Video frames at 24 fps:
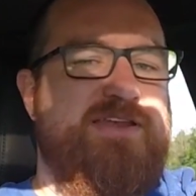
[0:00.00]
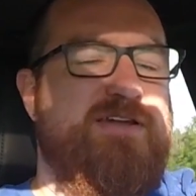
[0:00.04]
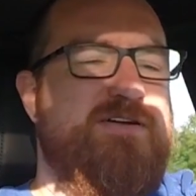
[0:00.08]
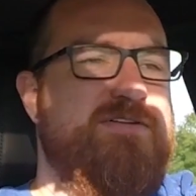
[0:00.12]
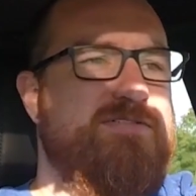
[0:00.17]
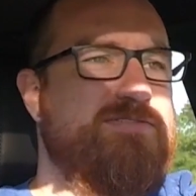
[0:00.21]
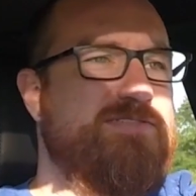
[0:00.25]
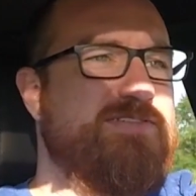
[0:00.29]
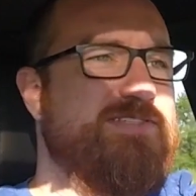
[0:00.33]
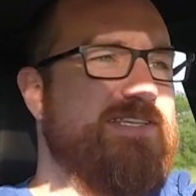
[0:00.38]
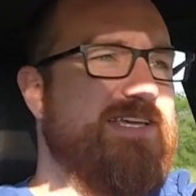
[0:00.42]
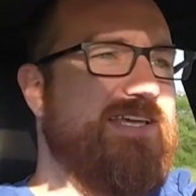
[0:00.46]

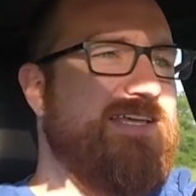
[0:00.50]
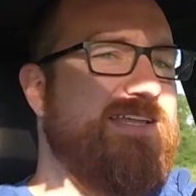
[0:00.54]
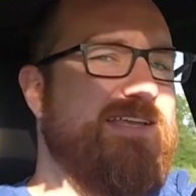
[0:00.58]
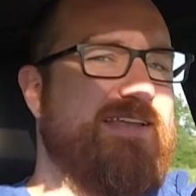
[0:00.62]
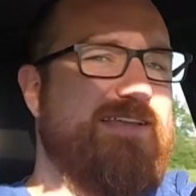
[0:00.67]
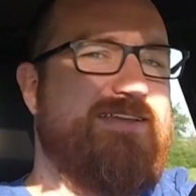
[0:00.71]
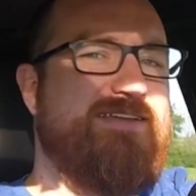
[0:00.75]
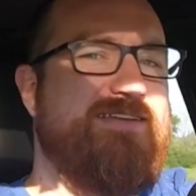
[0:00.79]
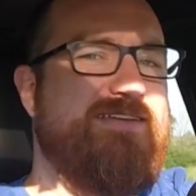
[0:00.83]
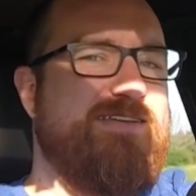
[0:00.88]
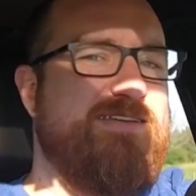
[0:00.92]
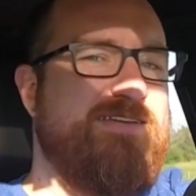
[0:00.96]
knows yet.
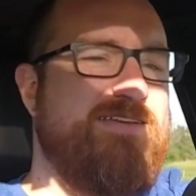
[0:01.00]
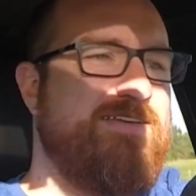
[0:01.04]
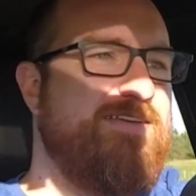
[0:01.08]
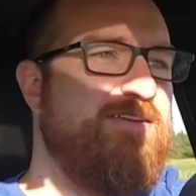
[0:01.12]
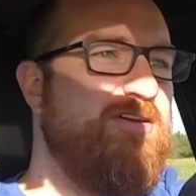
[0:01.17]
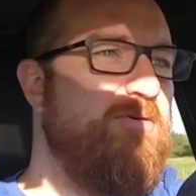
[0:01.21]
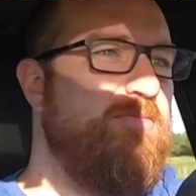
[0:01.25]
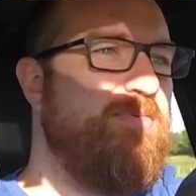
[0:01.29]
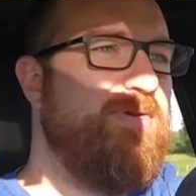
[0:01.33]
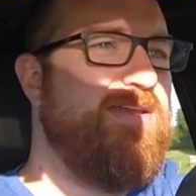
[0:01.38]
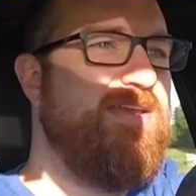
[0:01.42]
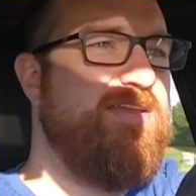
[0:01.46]

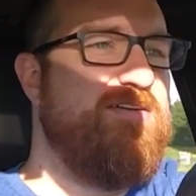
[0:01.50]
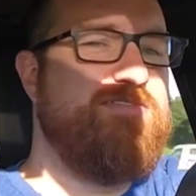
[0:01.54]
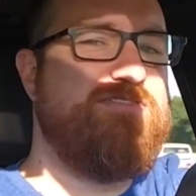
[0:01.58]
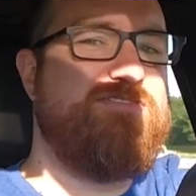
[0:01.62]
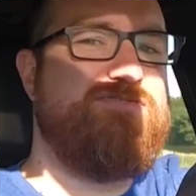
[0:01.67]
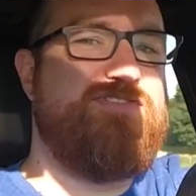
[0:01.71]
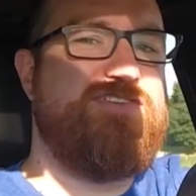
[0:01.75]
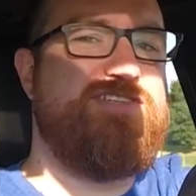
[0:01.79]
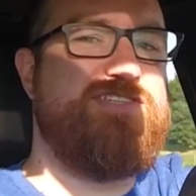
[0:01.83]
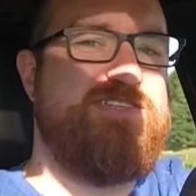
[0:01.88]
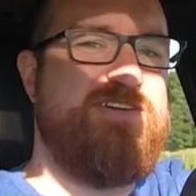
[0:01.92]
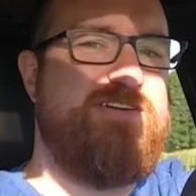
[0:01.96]
Nobody knows
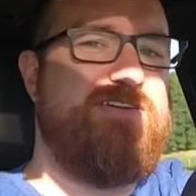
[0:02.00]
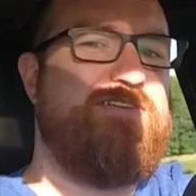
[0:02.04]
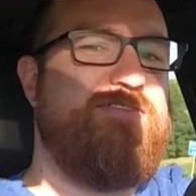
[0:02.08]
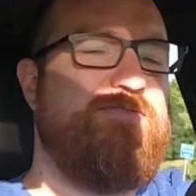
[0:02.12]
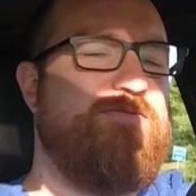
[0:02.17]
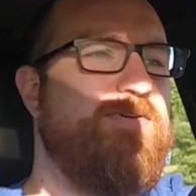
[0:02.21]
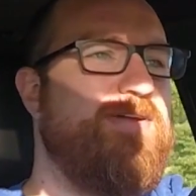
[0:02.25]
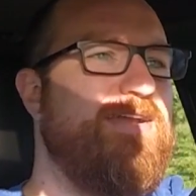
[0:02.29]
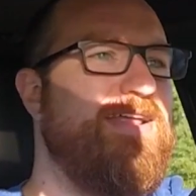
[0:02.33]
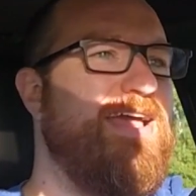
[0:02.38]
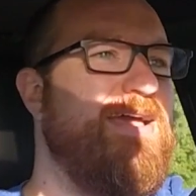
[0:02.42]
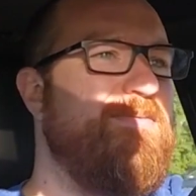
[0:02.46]
for
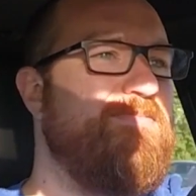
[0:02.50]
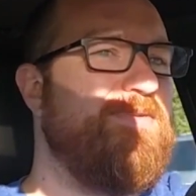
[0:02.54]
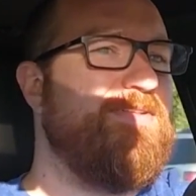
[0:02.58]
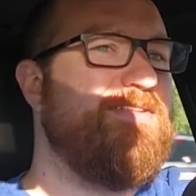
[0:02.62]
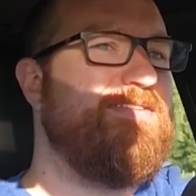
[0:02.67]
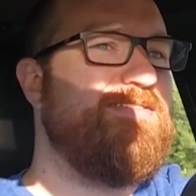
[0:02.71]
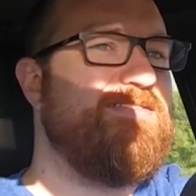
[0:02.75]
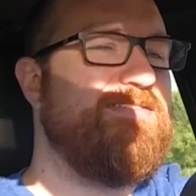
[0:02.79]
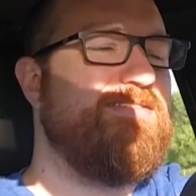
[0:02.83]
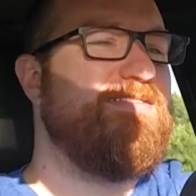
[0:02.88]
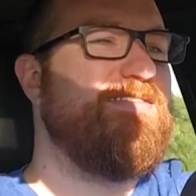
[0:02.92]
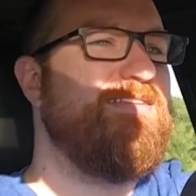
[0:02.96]
certain what
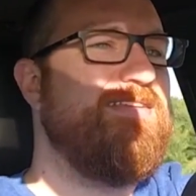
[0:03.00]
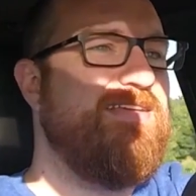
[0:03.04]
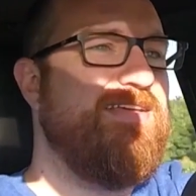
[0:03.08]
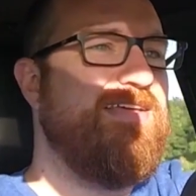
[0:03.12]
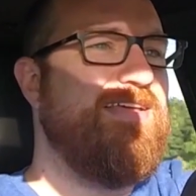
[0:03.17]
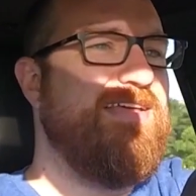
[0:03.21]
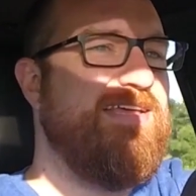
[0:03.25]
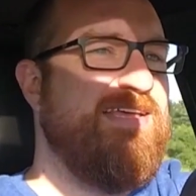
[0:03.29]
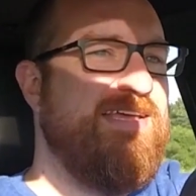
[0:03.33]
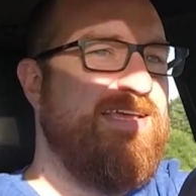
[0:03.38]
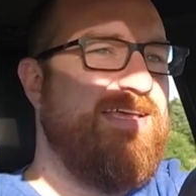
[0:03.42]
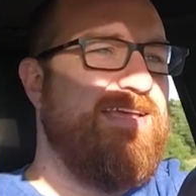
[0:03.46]

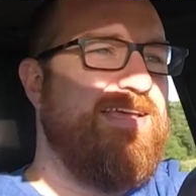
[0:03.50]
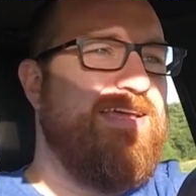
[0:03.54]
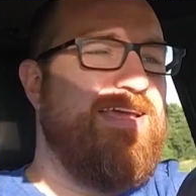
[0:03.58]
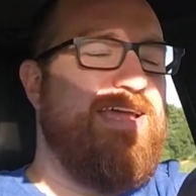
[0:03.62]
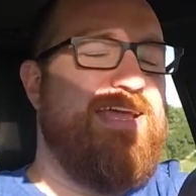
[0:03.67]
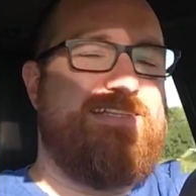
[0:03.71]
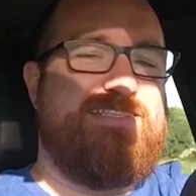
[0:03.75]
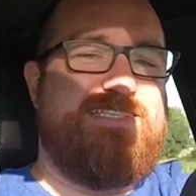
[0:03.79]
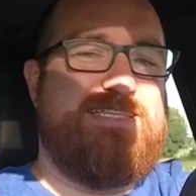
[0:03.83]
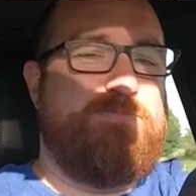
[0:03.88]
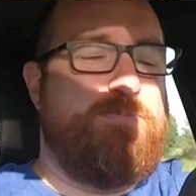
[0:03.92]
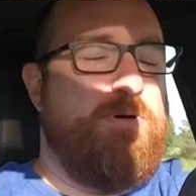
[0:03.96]

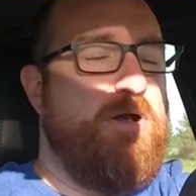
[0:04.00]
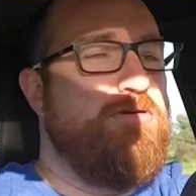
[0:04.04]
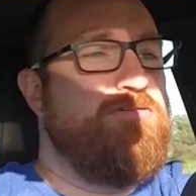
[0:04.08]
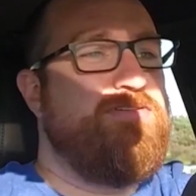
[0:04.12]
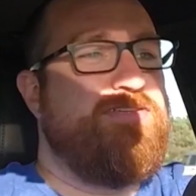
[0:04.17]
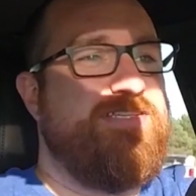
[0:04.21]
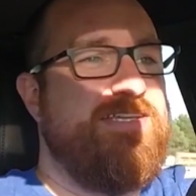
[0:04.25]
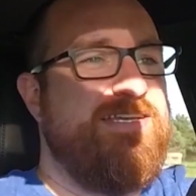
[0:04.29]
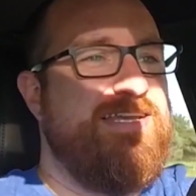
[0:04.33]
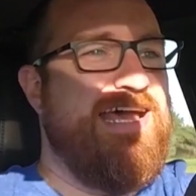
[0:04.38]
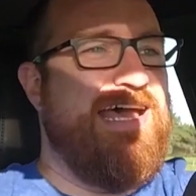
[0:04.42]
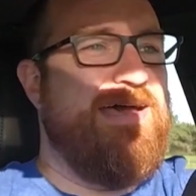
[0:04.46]
happens. It's
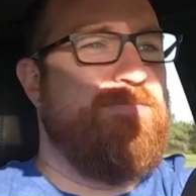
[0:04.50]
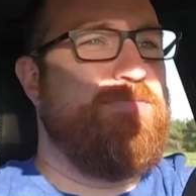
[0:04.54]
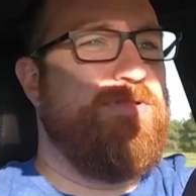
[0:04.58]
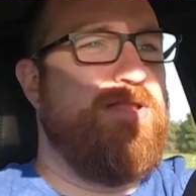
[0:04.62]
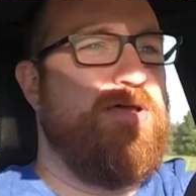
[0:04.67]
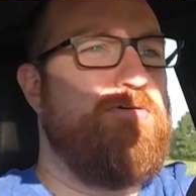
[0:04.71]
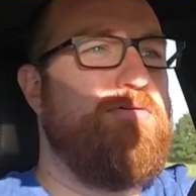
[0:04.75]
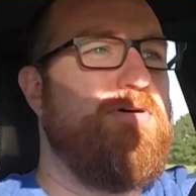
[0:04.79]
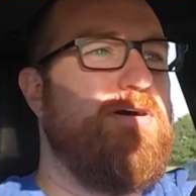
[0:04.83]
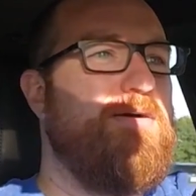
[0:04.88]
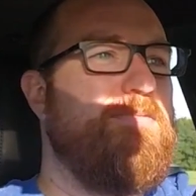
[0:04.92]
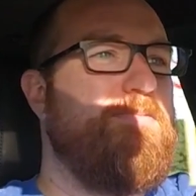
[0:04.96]
supposed to not
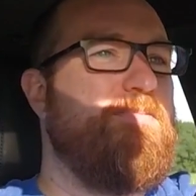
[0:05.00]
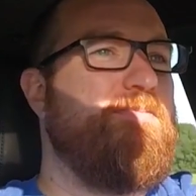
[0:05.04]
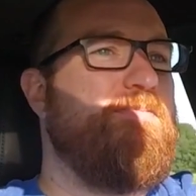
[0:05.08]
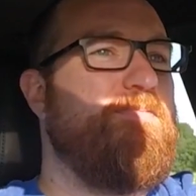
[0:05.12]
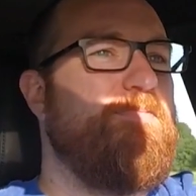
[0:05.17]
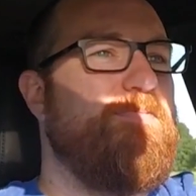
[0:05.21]
blow up,